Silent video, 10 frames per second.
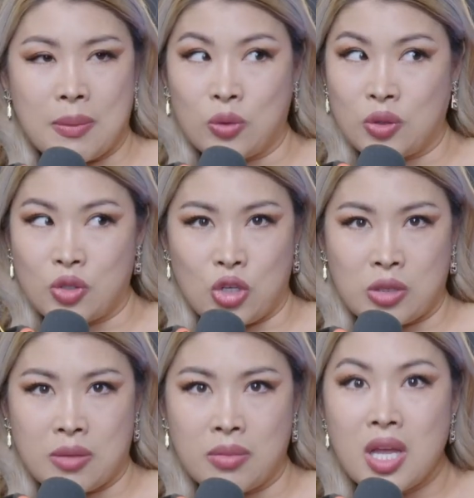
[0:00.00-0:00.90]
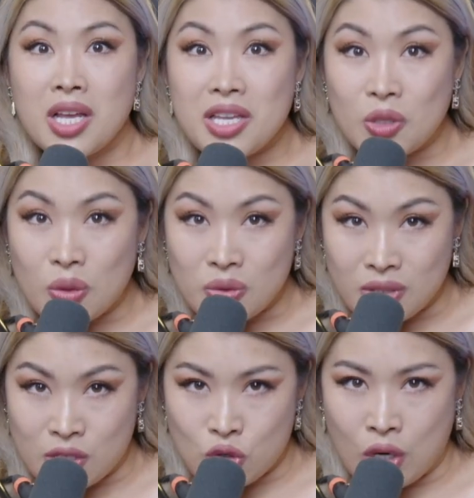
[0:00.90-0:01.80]
I don't want to distract them. You don't
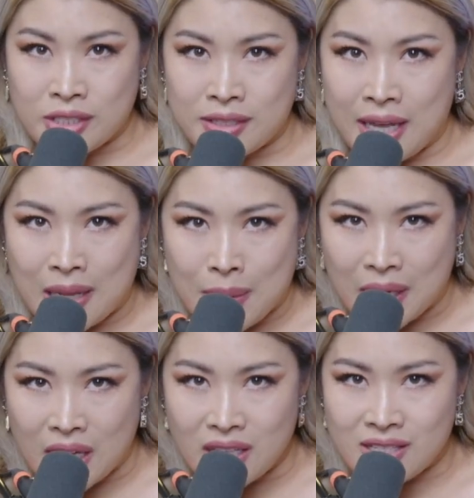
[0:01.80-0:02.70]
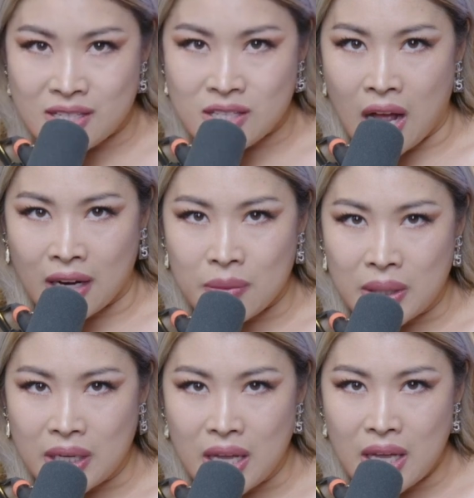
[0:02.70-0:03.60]
distract anybody. This is
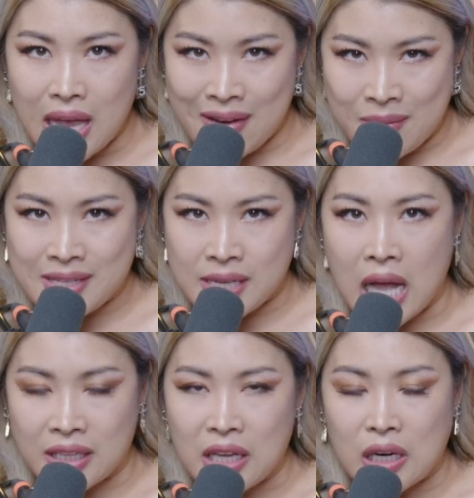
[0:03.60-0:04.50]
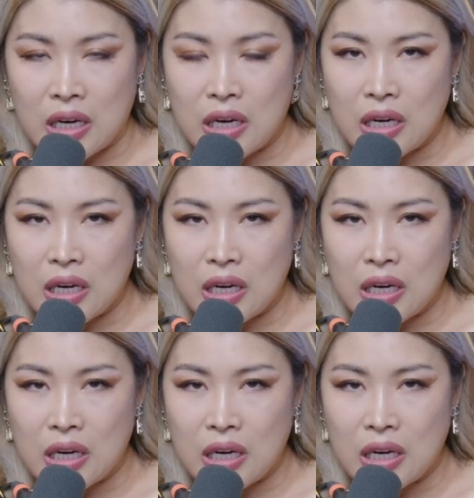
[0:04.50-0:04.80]
Hollywood. Everybody's hot here.